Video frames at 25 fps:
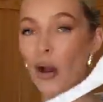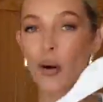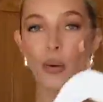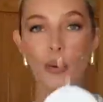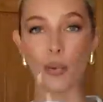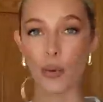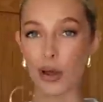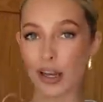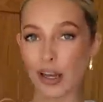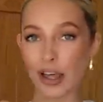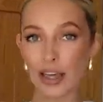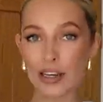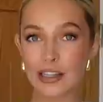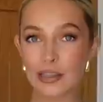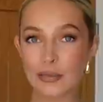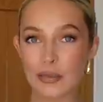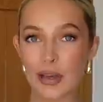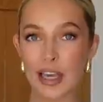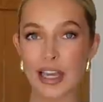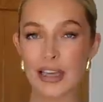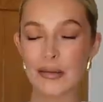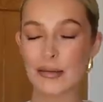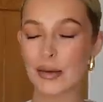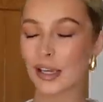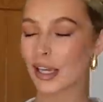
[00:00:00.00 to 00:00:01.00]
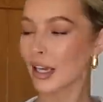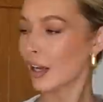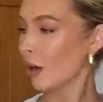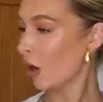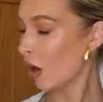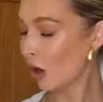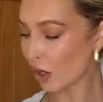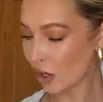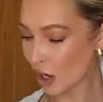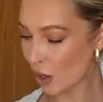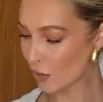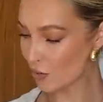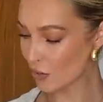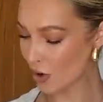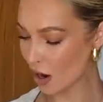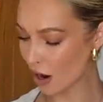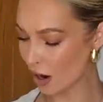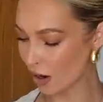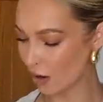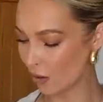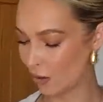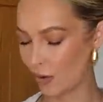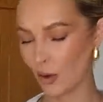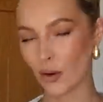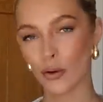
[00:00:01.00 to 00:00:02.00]
Will I end up keeping it? I don't
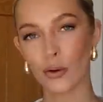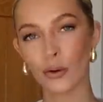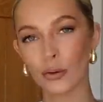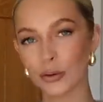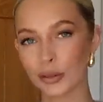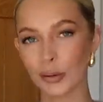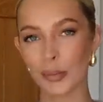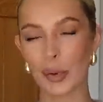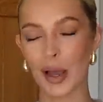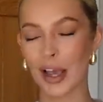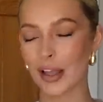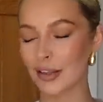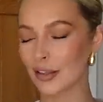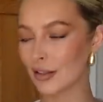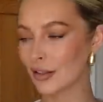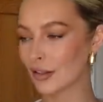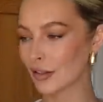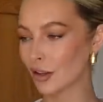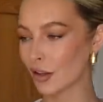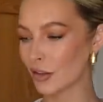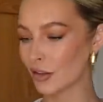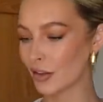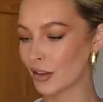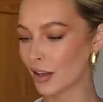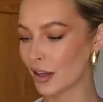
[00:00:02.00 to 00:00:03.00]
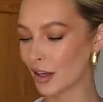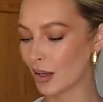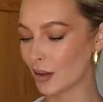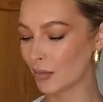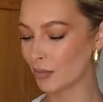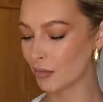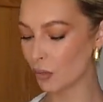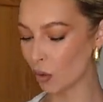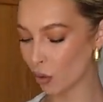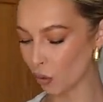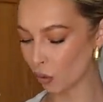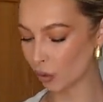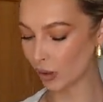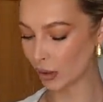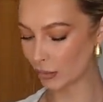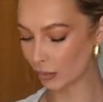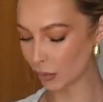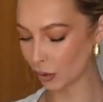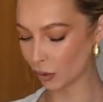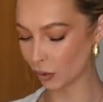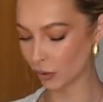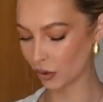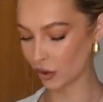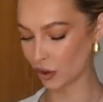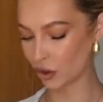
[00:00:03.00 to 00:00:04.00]
know. It all depends on the
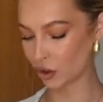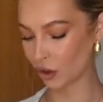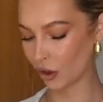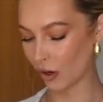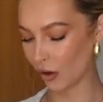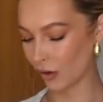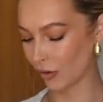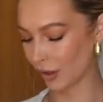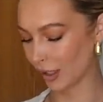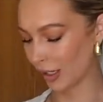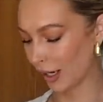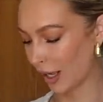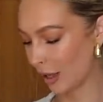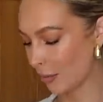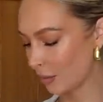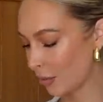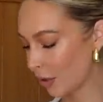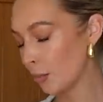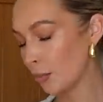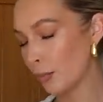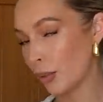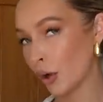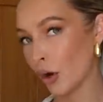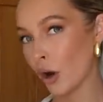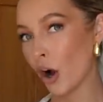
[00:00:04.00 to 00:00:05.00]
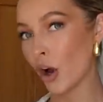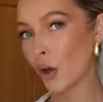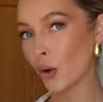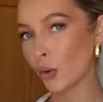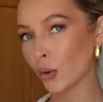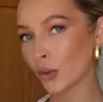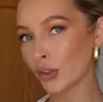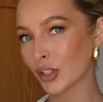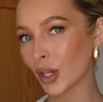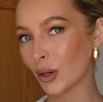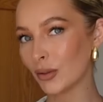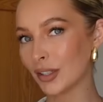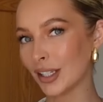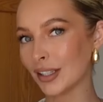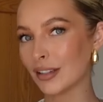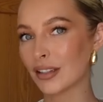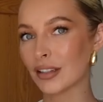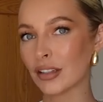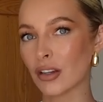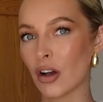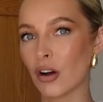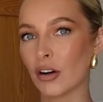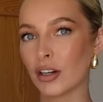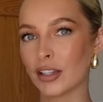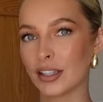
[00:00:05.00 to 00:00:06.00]
all-important try-on clip. But I also did
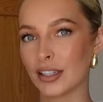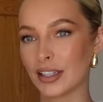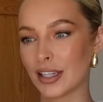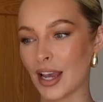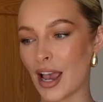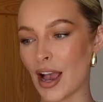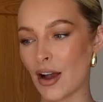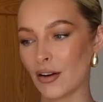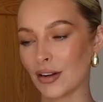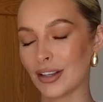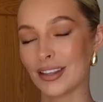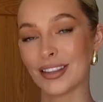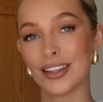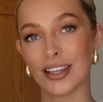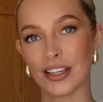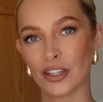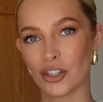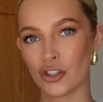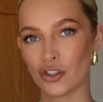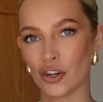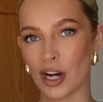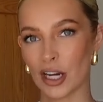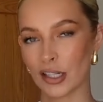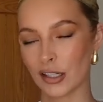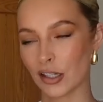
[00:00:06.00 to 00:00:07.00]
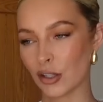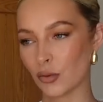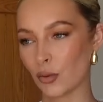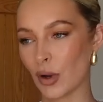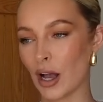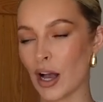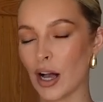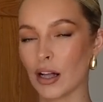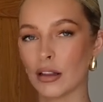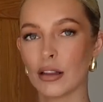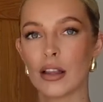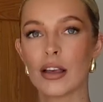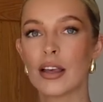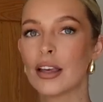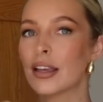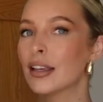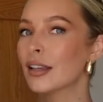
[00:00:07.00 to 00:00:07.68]
size down in this dress as well.